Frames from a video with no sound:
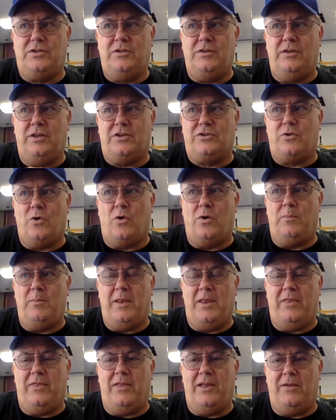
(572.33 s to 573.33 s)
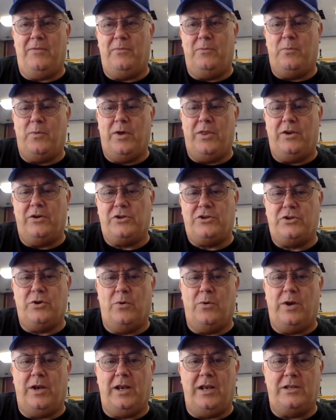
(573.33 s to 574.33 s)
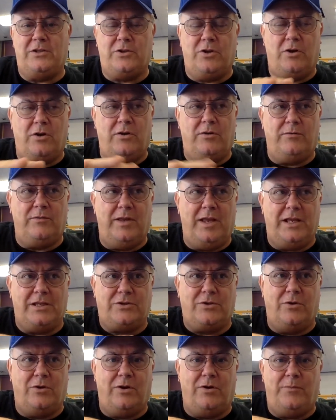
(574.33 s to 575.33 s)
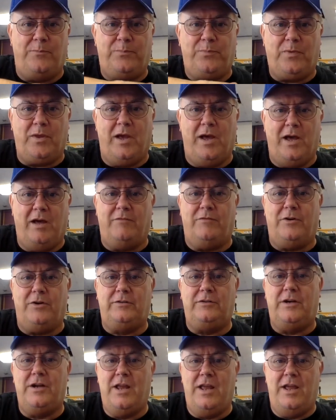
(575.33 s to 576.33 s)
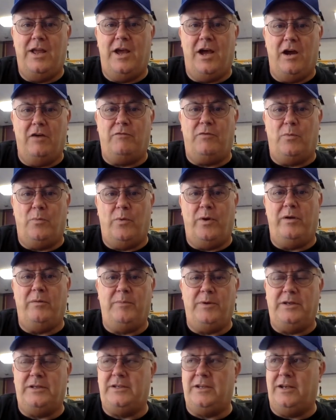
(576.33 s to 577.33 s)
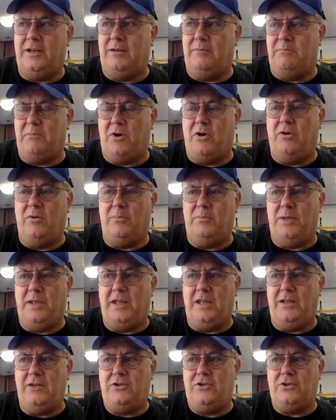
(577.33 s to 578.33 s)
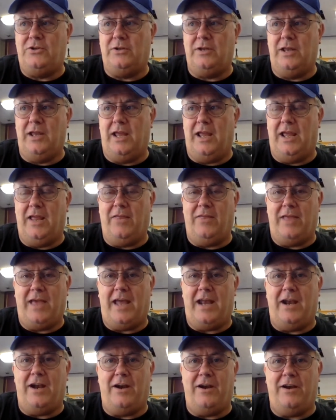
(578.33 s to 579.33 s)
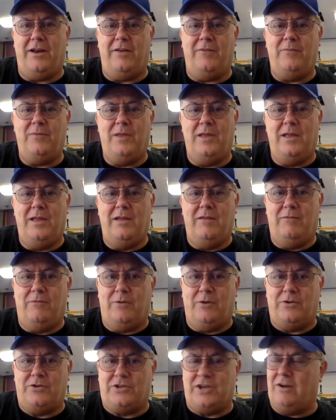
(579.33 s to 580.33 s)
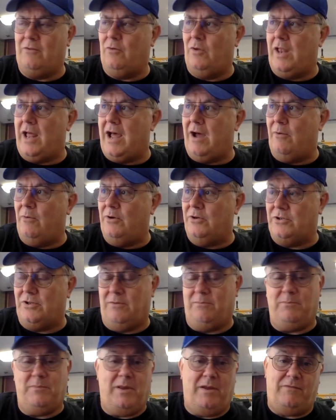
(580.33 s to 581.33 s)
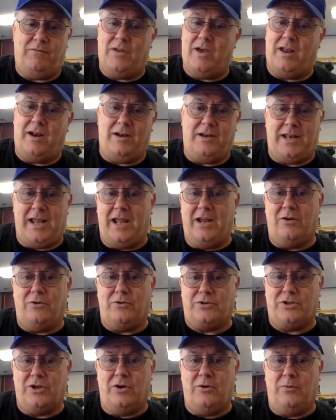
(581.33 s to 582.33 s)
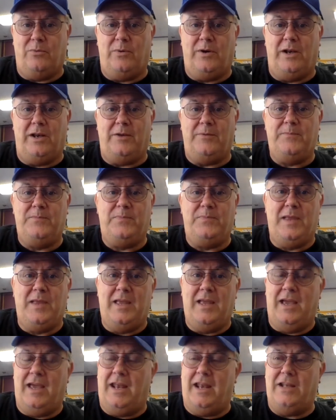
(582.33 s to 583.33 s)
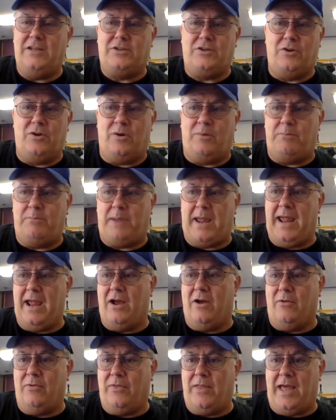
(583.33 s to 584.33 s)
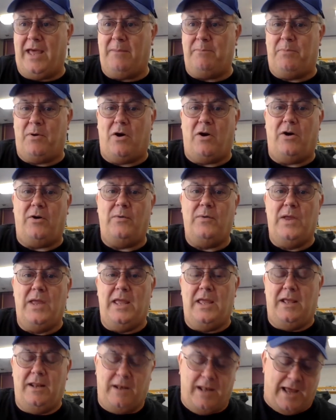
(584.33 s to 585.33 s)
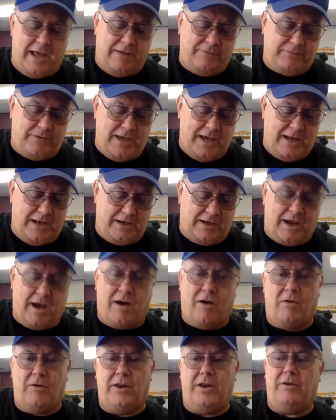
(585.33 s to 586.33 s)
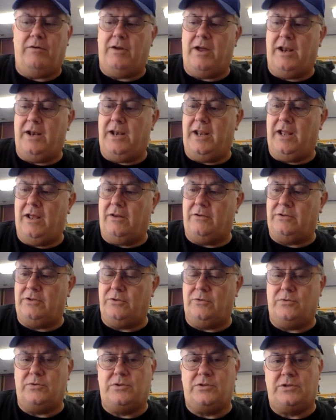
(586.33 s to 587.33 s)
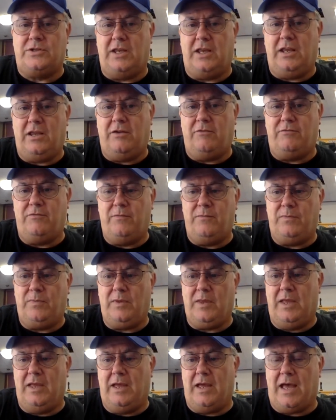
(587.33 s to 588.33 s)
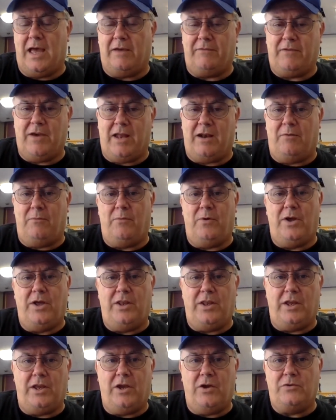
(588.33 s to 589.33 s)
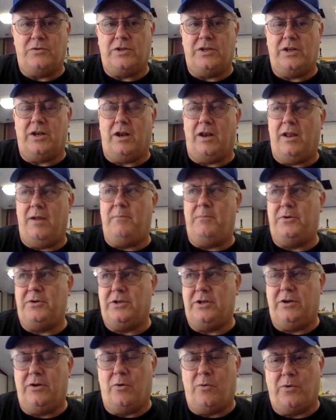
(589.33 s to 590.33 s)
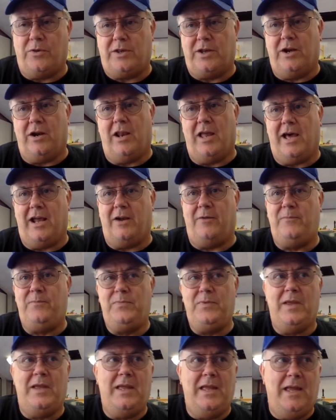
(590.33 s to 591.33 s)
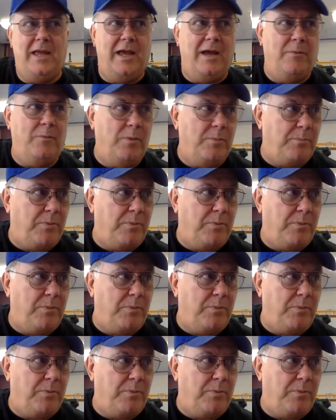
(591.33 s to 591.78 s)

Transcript: storm, the way they're showing it, it's gonna hover over Wilmington and Myrtle Beach and that area for several hours, if not a day or so, really. And it's going to pound that part. Now, I've got a call in right now to see if I've got a run that goes into Lumberton, North Carolina. And